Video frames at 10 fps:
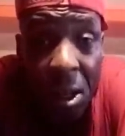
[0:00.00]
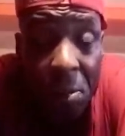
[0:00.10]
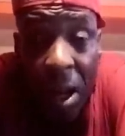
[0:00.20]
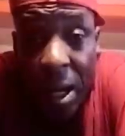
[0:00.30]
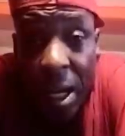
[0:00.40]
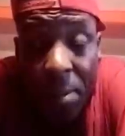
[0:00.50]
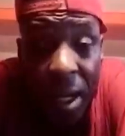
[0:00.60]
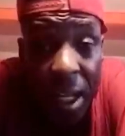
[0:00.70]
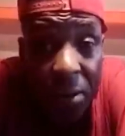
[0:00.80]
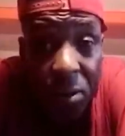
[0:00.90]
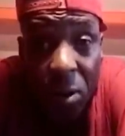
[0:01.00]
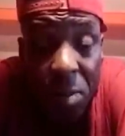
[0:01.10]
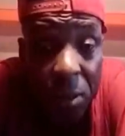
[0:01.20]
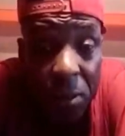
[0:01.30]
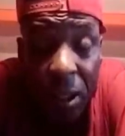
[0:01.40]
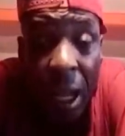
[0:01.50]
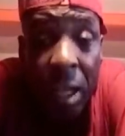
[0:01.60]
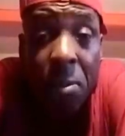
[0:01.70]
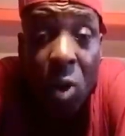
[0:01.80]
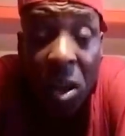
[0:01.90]
Maga man have some big and
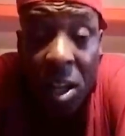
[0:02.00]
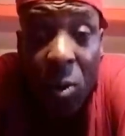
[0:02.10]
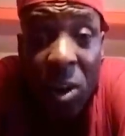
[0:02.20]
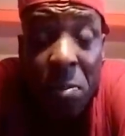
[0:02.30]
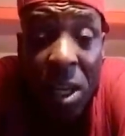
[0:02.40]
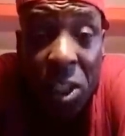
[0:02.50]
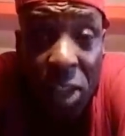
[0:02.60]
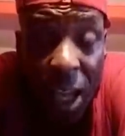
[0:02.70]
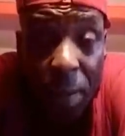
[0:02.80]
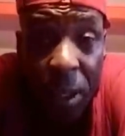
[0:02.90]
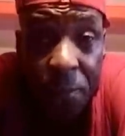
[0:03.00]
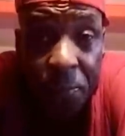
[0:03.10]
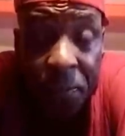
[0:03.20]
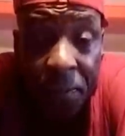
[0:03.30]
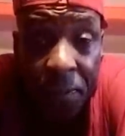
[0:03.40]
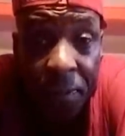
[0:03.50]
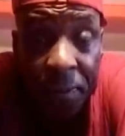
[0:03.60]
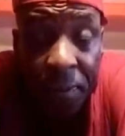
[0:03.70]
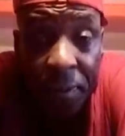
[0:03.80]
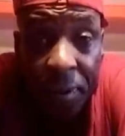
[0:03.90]
then me do another one with me and Charmaine.
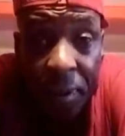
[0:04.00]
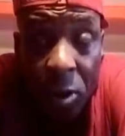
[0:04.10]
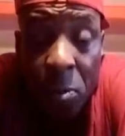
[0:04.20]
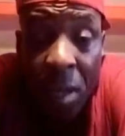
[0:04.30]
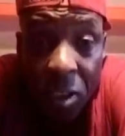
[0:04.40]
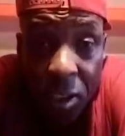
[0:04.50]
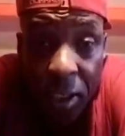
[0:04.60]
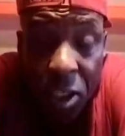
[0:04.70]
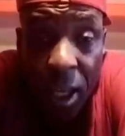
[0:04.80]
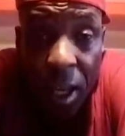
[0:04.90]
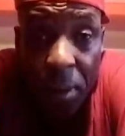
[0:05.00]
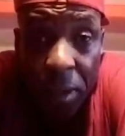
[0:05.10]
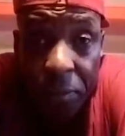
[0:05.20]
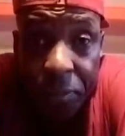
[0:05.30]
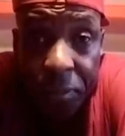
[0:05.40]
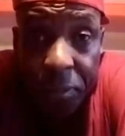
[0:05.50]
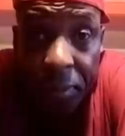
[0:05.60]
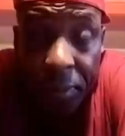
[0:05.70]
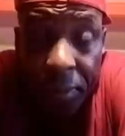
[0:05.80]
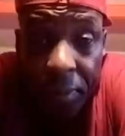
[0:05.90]
Mm-hmm. With me and sister Charmaine.
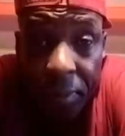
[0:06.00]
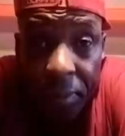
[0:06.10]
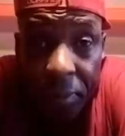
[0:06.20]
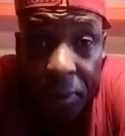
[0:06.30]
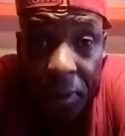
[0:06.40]
Okay.